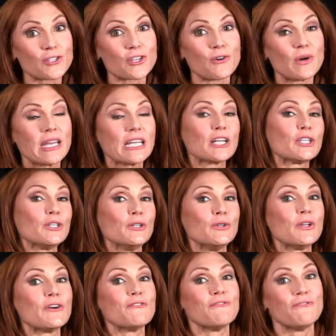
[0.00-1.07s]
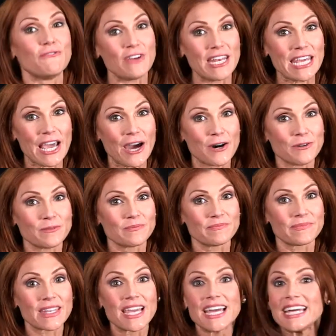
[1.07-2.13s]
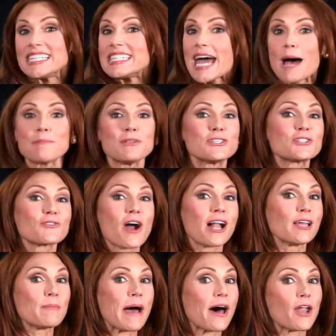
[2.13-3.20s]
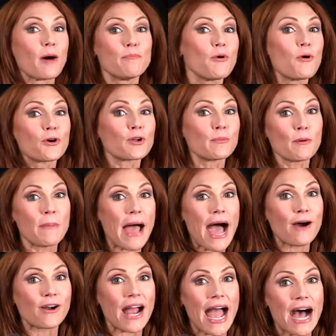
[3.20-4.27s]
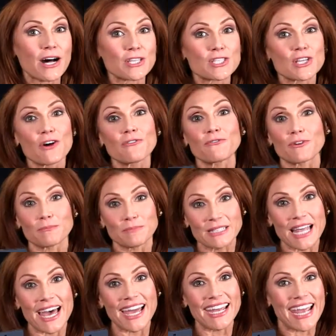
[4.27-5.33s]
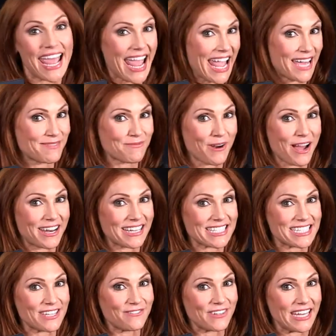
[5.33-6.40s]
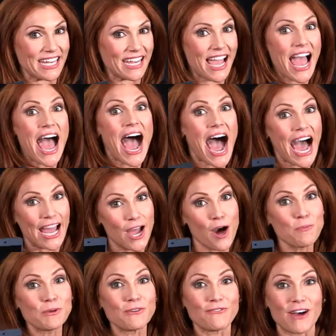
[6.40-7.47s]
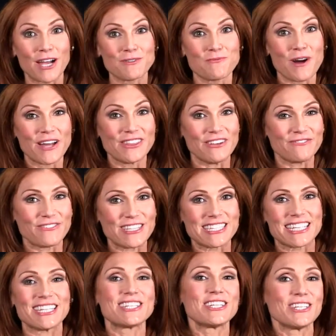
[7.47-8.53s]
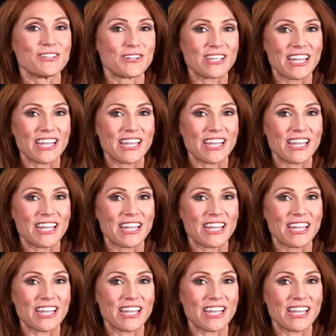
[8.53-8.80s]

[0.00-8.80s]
also include video. Tablets are all about a portable powerhouse for play and productivity. I hope you find one that fits into